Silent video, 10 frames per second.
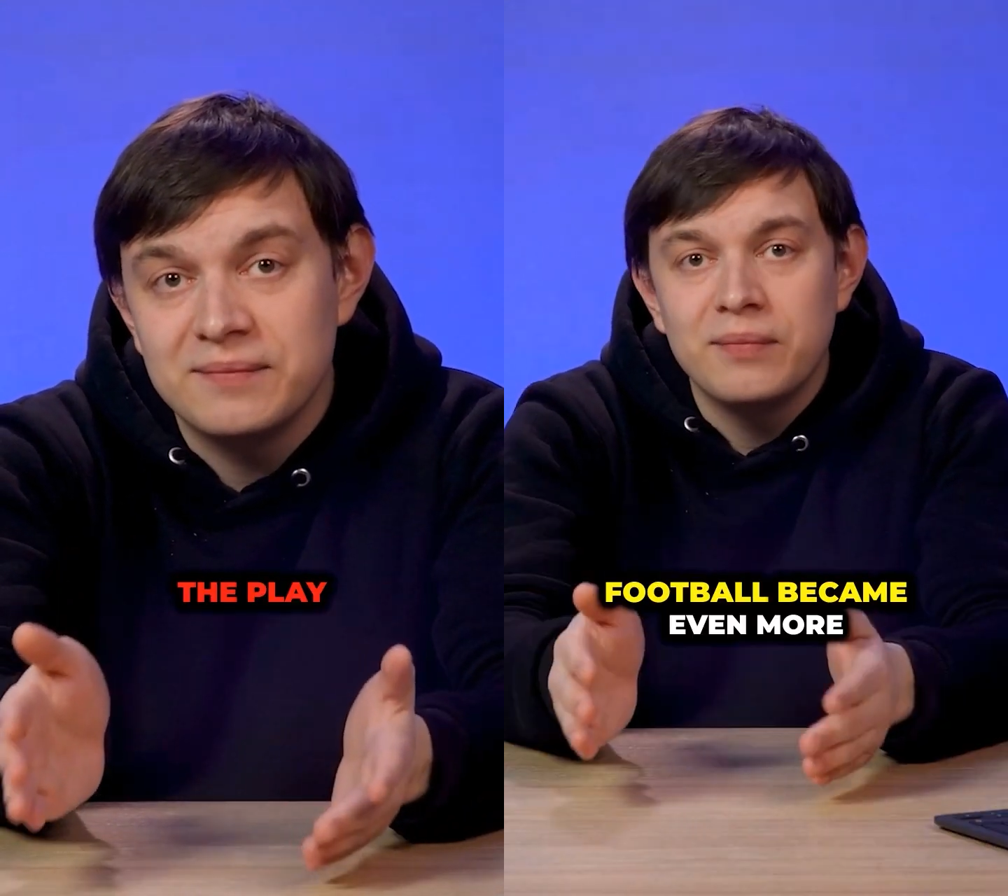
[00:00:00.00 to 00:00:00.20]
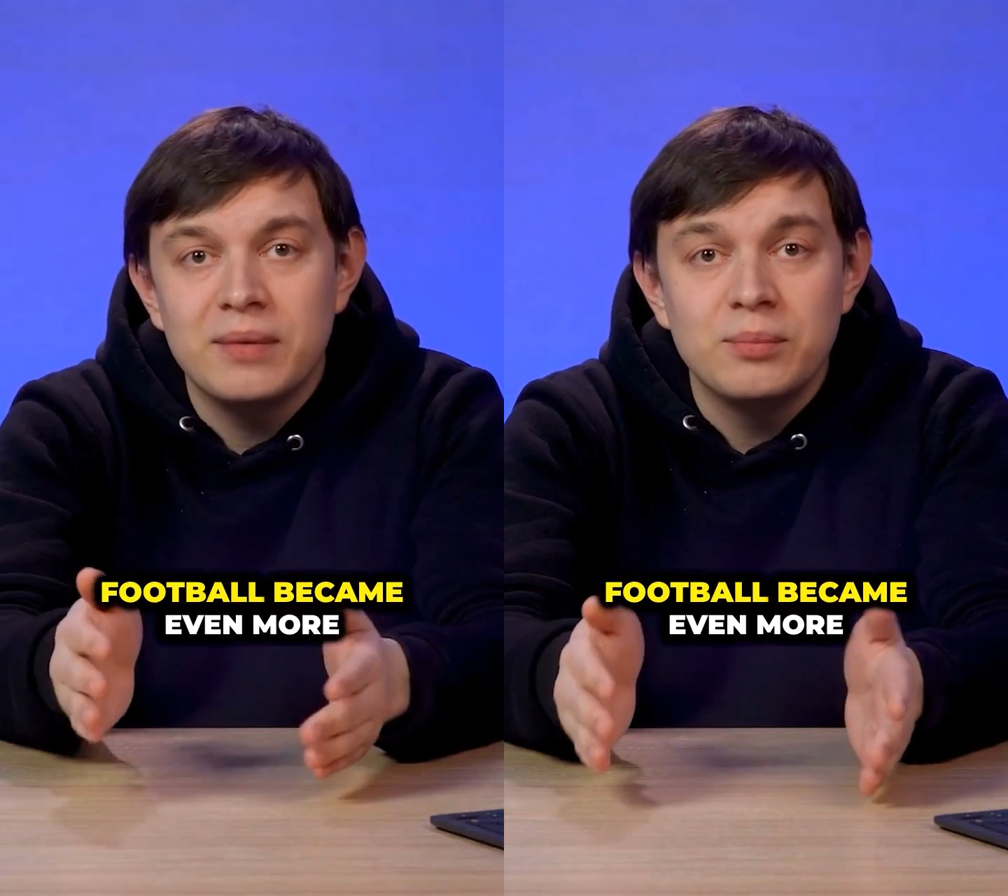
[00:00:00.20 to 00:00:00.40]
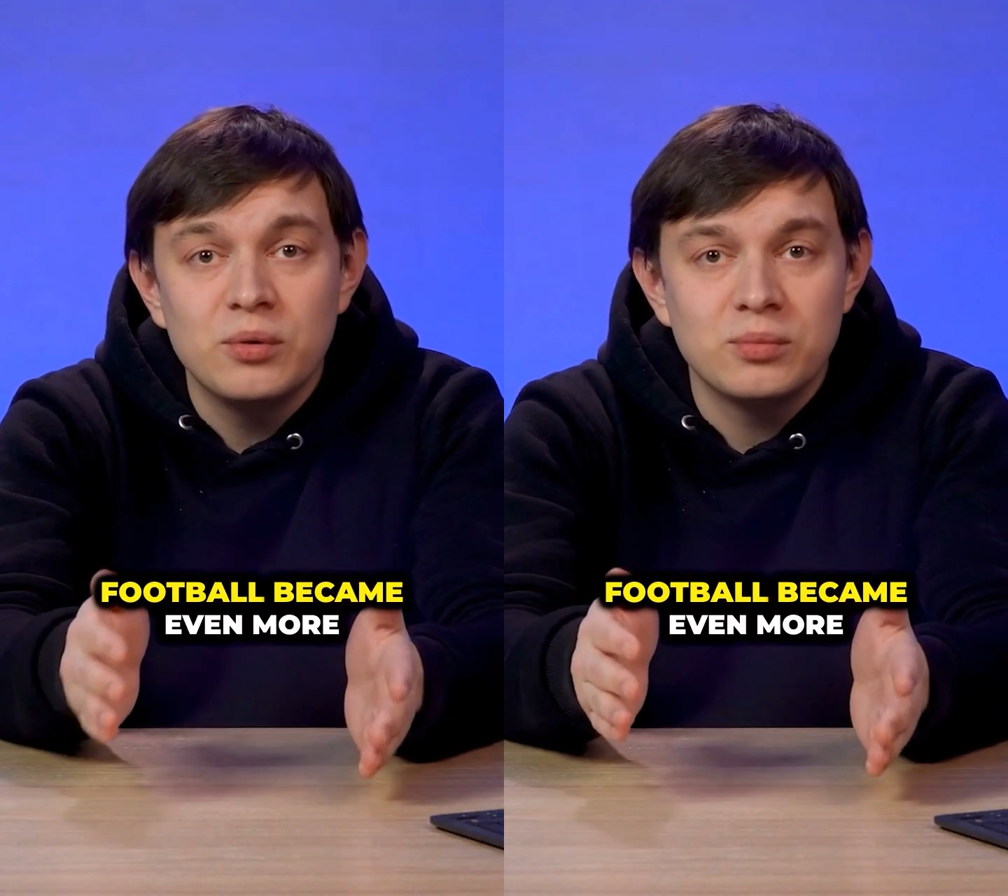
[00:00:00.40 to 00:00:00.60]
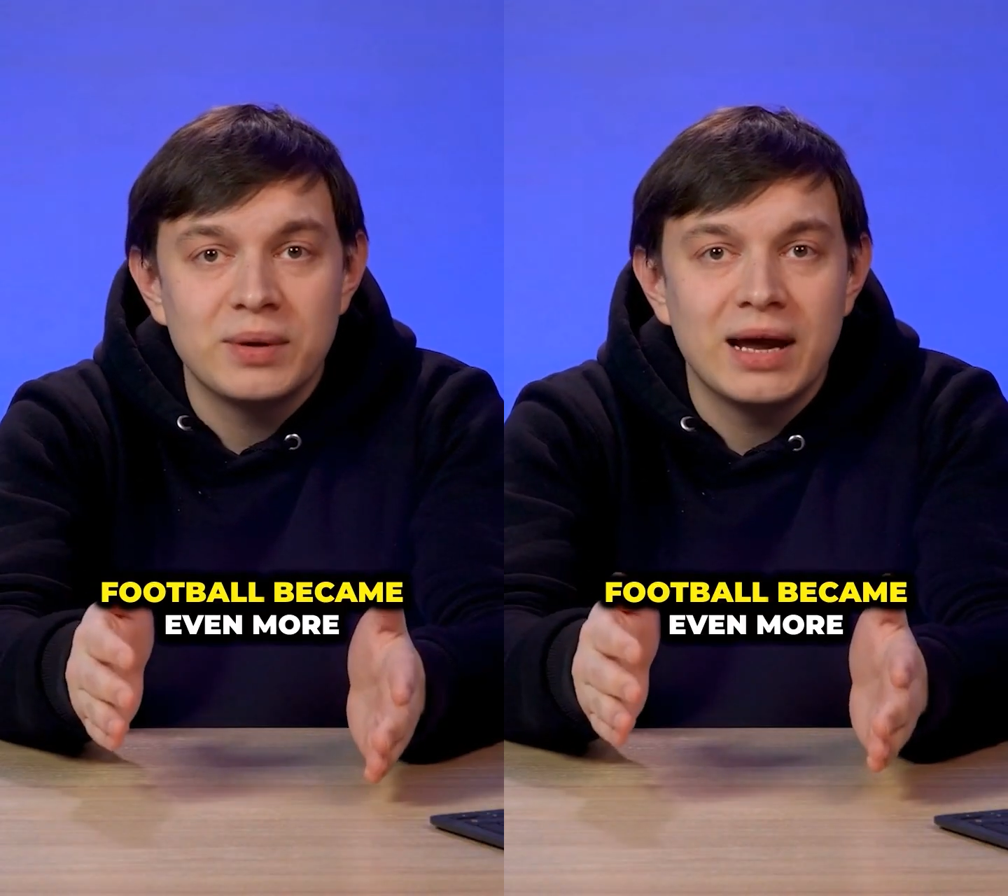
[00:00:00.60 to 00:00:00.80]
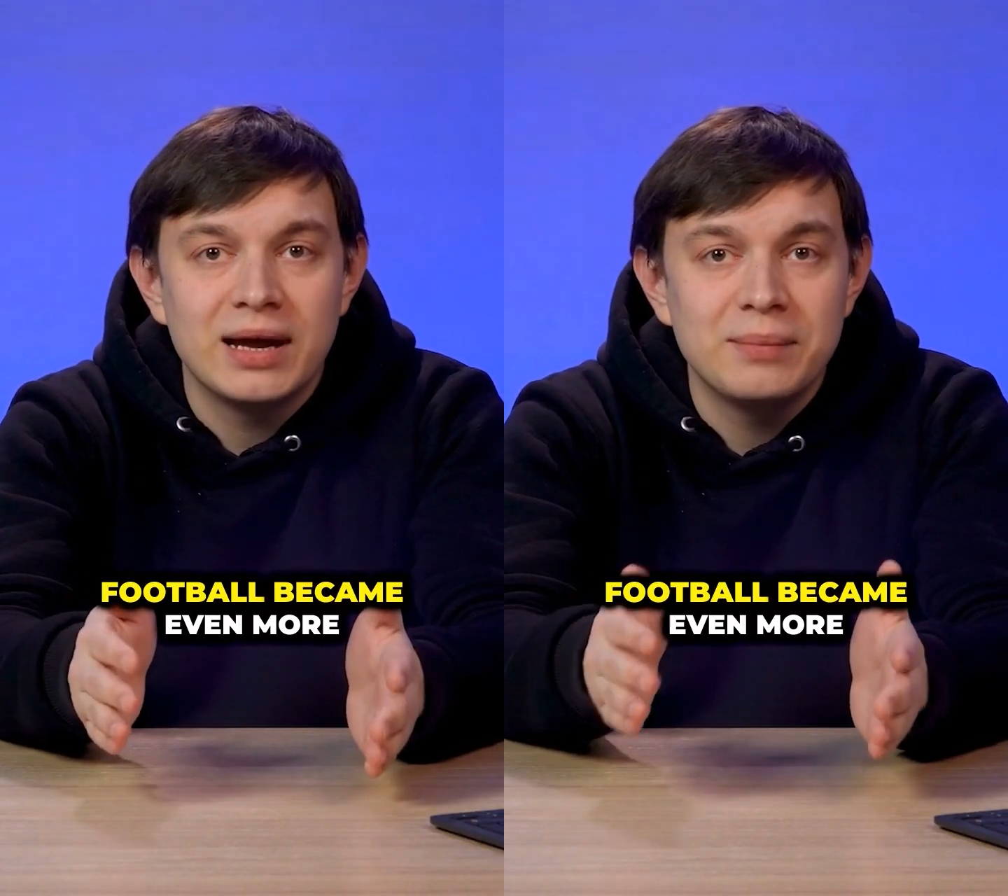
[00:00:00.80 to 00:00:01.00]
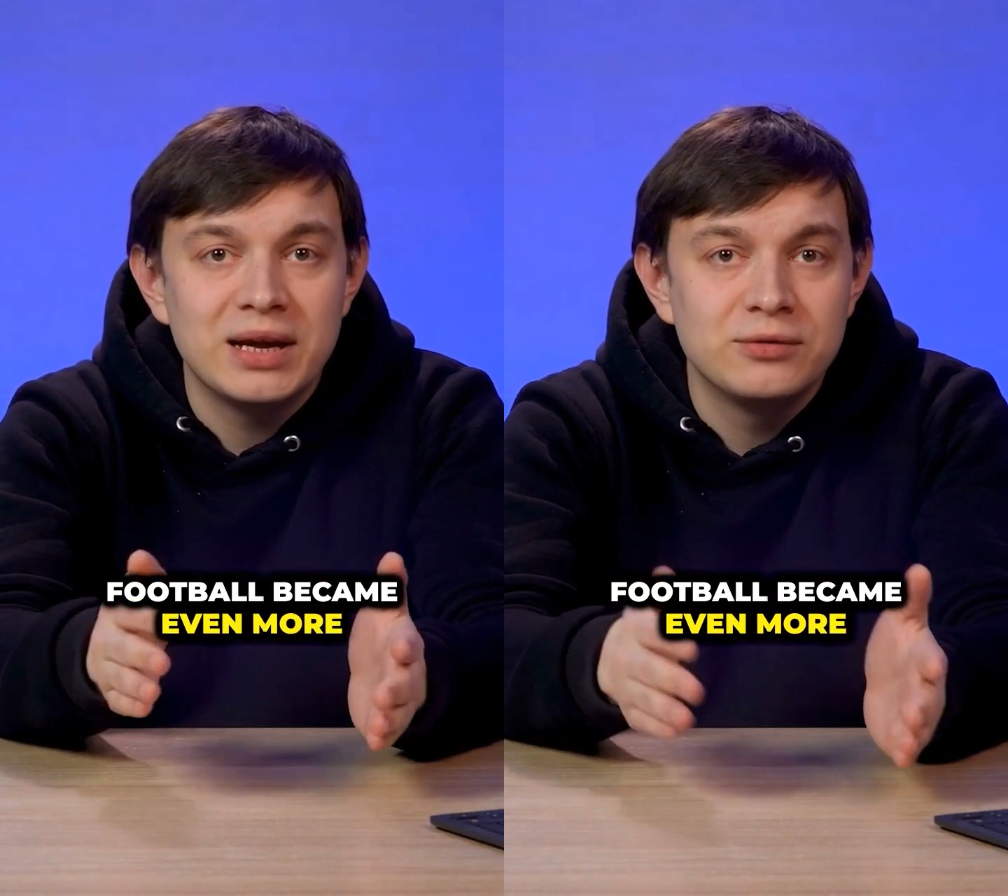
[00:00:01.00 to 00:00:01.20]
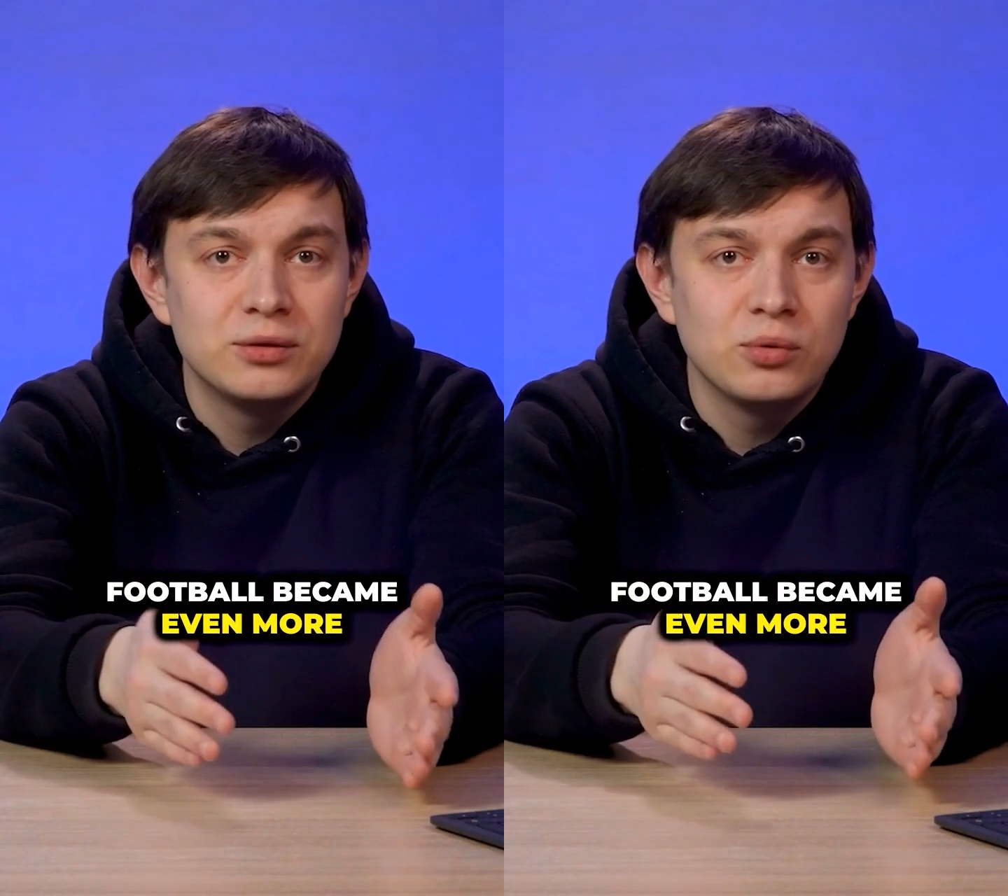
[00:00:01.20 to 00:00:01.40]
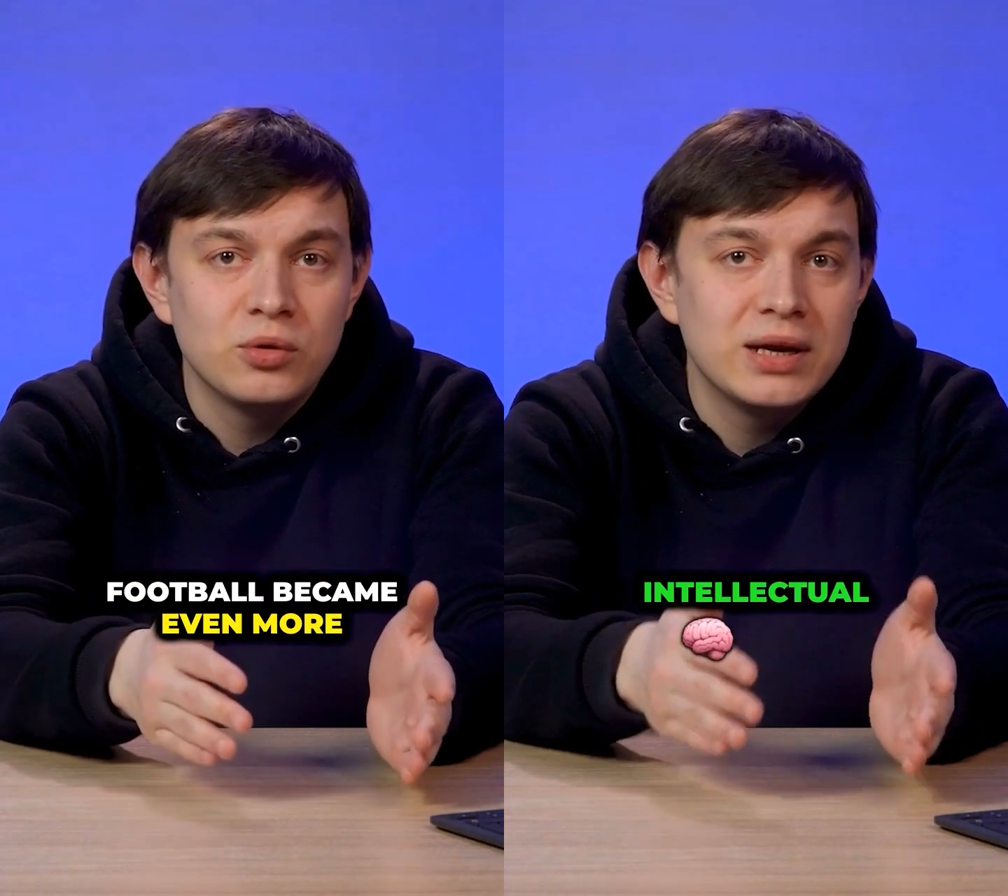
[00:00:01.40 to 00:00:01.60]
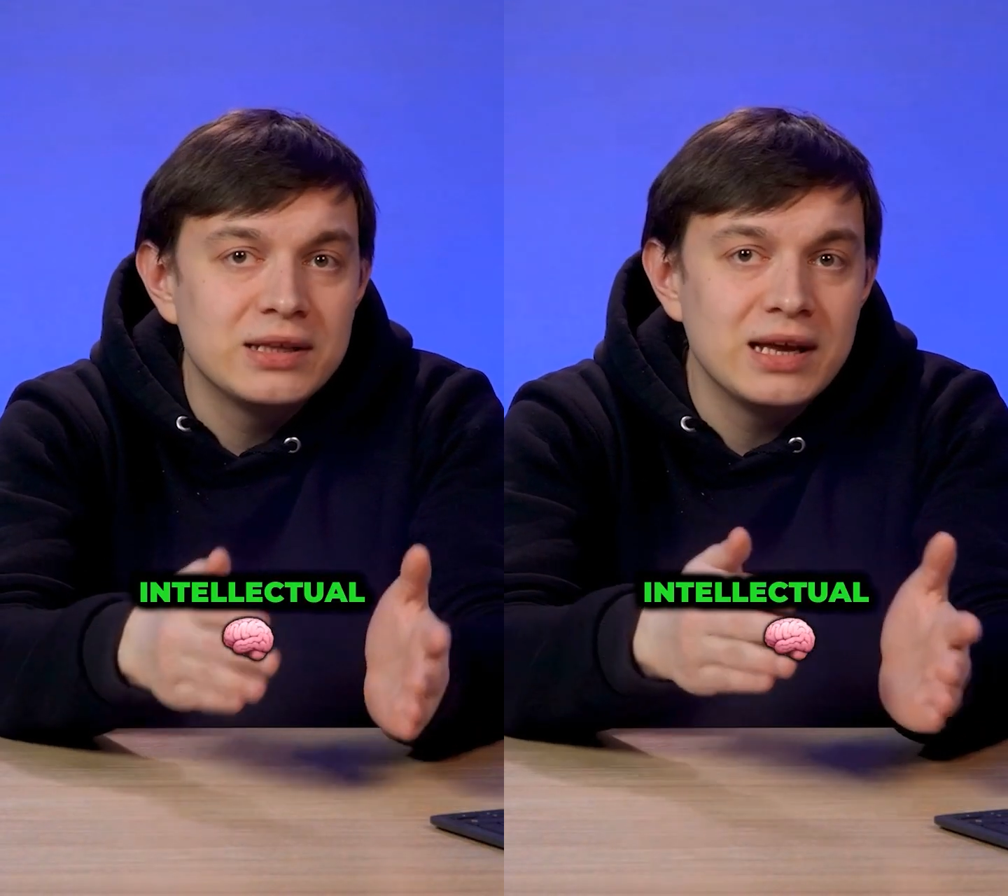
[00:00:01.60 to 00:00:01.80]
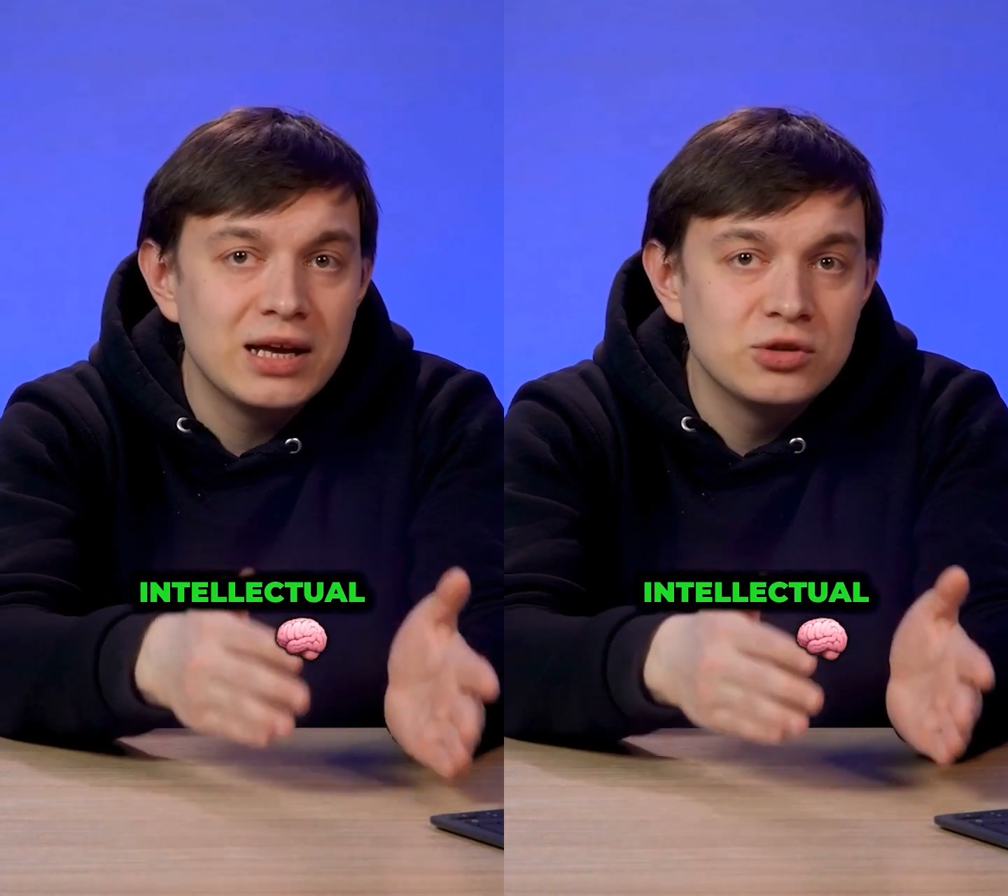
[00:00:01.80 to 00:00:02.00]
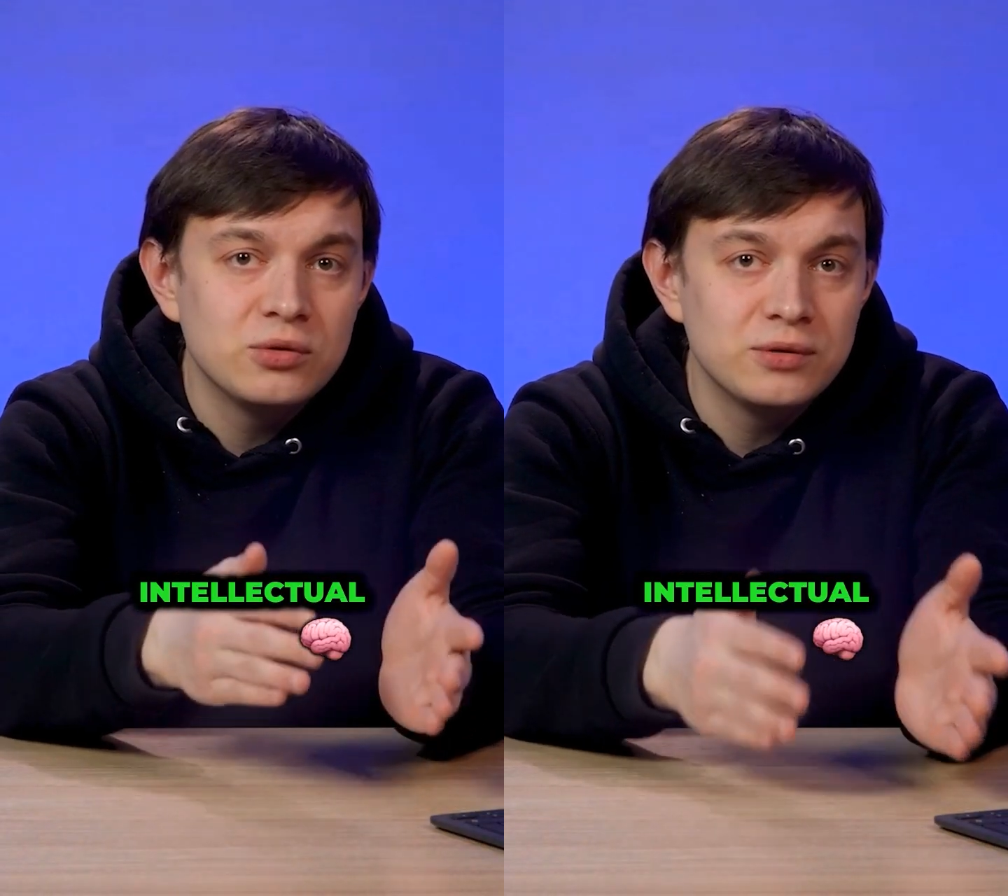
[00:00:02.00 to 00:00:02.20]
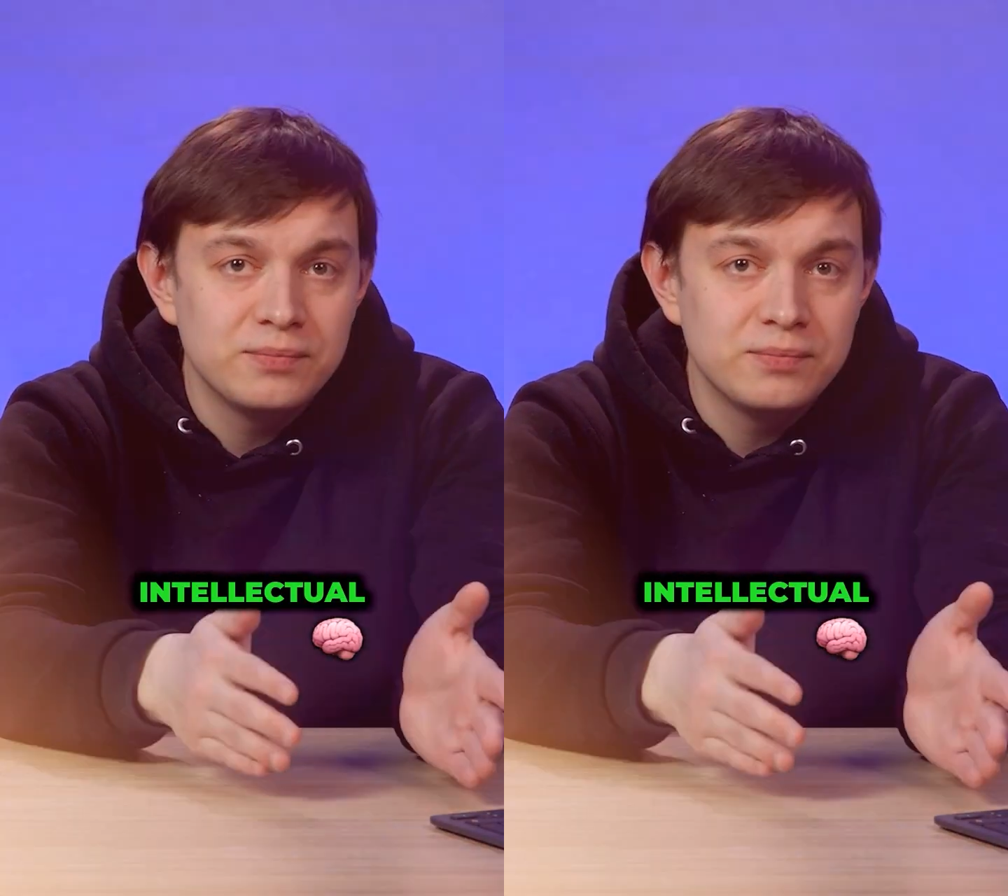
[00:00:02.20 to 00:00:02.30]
Football became even more intellectual.